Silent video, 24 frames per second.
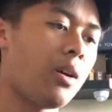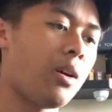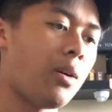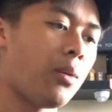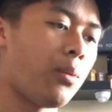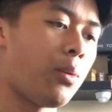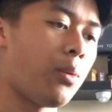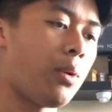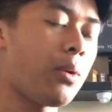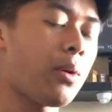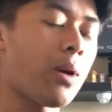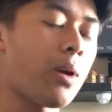
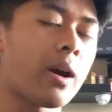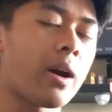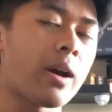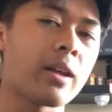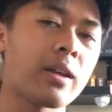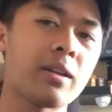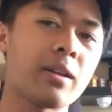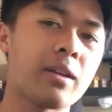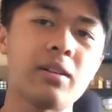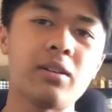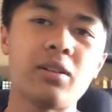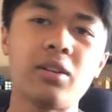we do
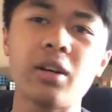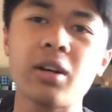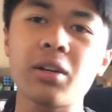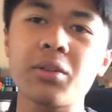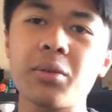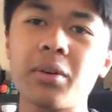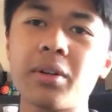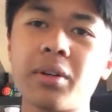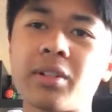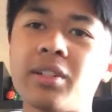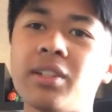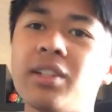you
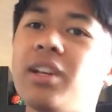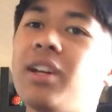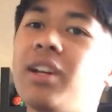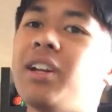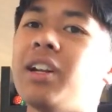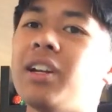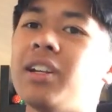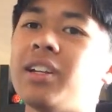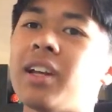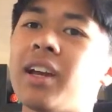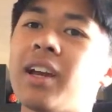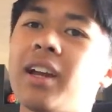guys watch
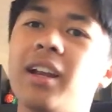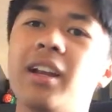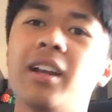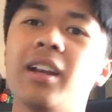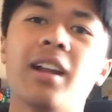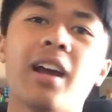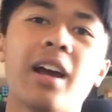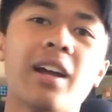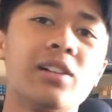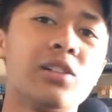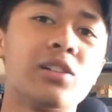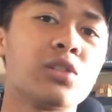CNN
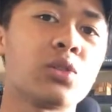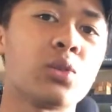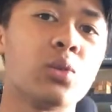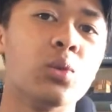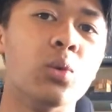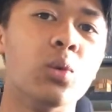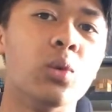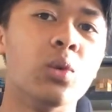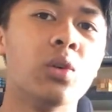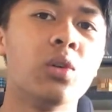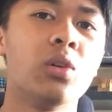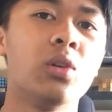10 at
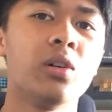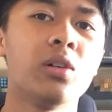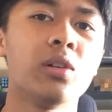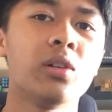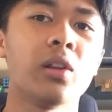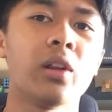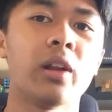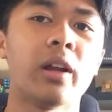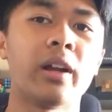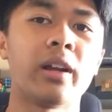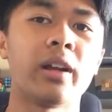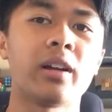school,
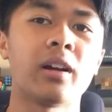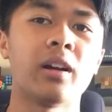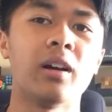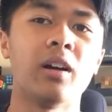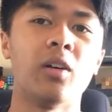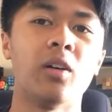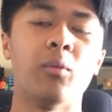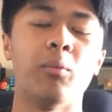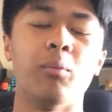like